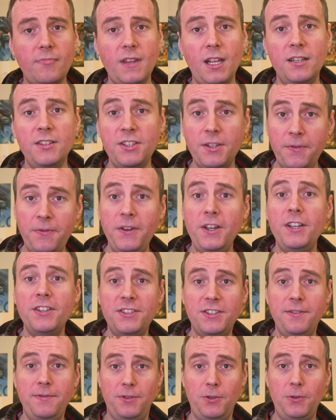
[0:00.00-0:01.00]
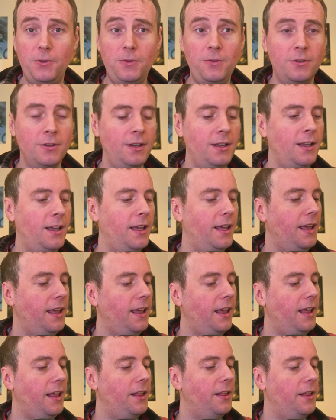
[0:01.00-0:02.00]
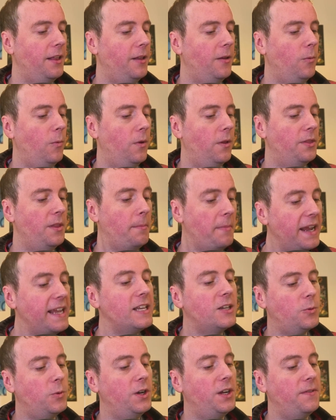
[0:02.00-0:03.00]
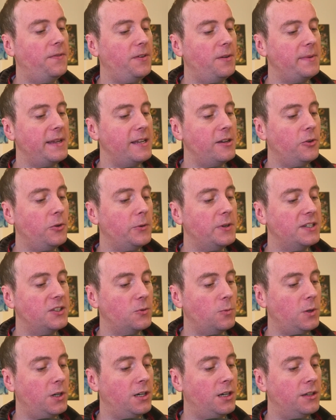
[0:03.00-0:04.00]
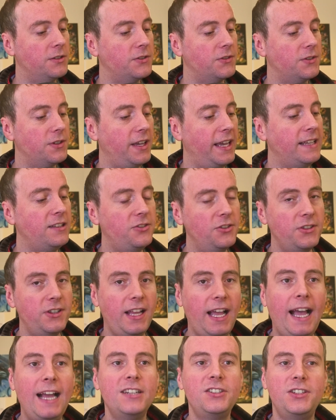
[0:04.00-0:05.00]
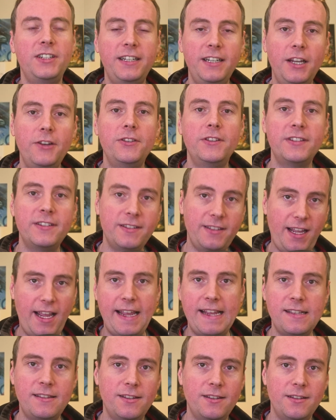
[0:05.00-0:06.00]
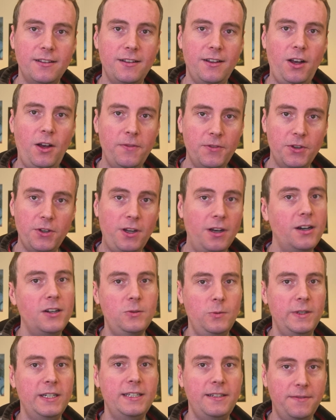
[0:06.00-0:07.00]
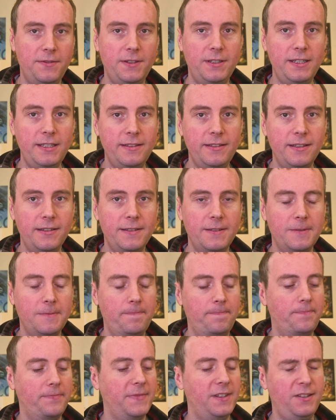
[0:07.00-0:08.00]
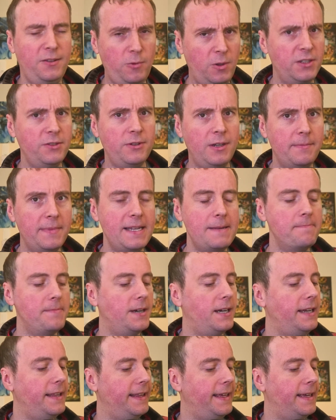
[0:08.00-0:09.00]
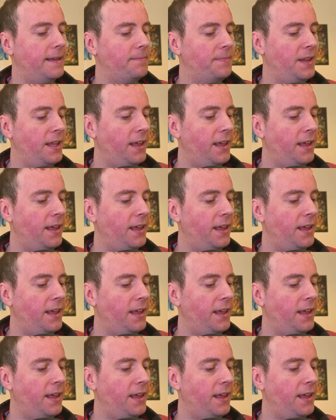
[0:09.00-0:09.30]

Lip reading: So first of all, the main quirk for me always was it doesn't actually know the state of your hardware devices. So what do I mean by that?